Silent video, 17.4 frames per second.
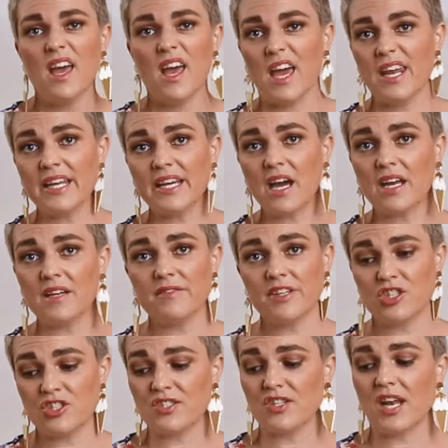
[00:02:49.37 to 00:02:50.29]
Any kind of
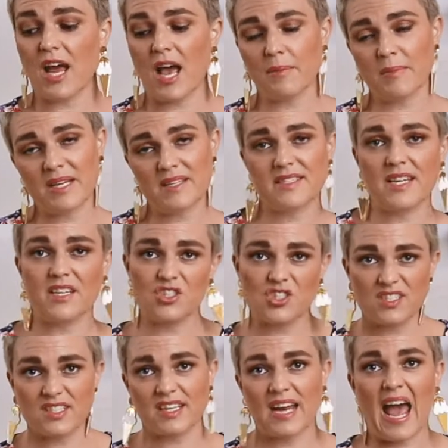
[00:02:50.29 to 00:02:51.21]
veggies you like because that's
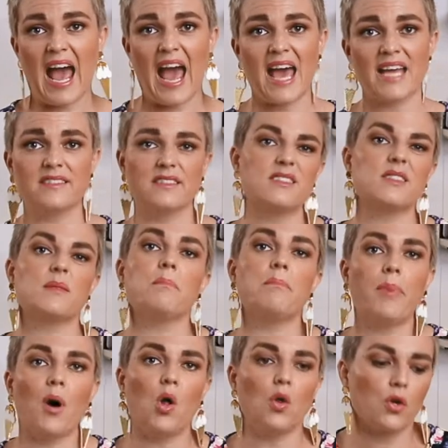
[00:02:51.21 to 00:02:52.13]
just going to add some
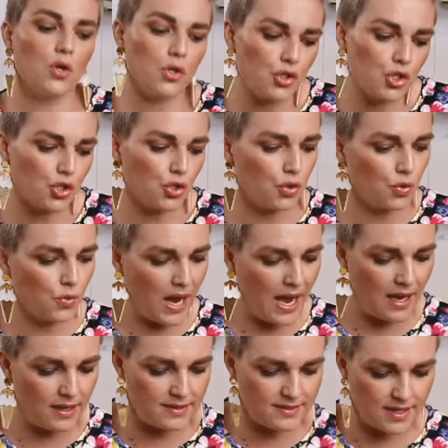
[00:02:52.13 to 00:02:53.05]
bulk to
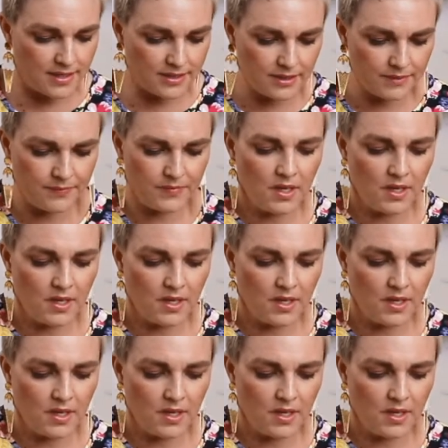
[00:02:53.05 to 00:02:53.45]
our lasagna.